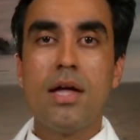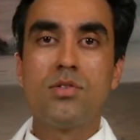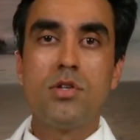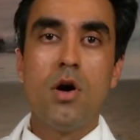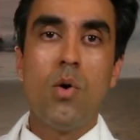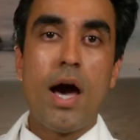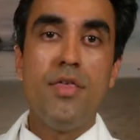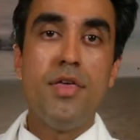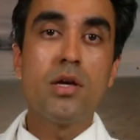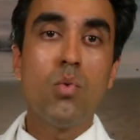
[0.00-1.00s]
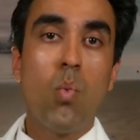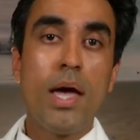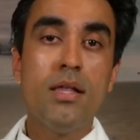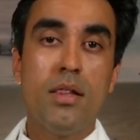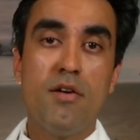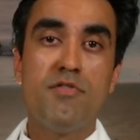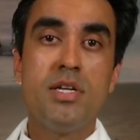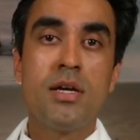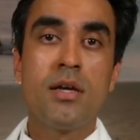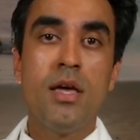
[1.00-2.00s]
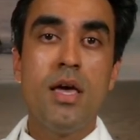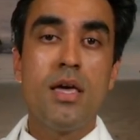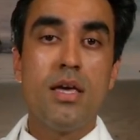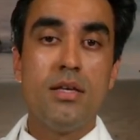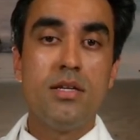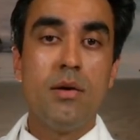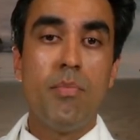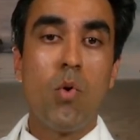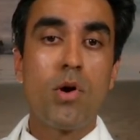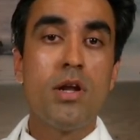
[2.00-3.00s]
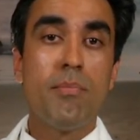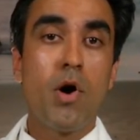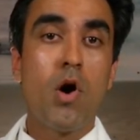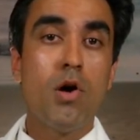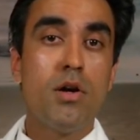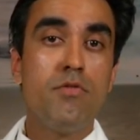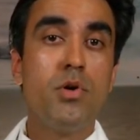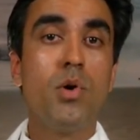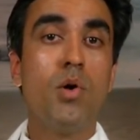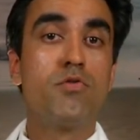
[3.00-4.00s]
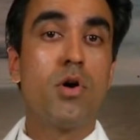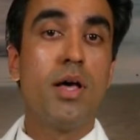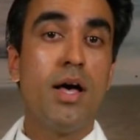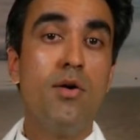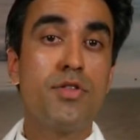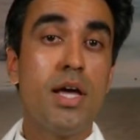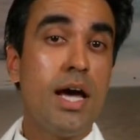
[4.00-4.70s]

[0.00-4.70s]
And so I think weightlifting is an important part of your overall health,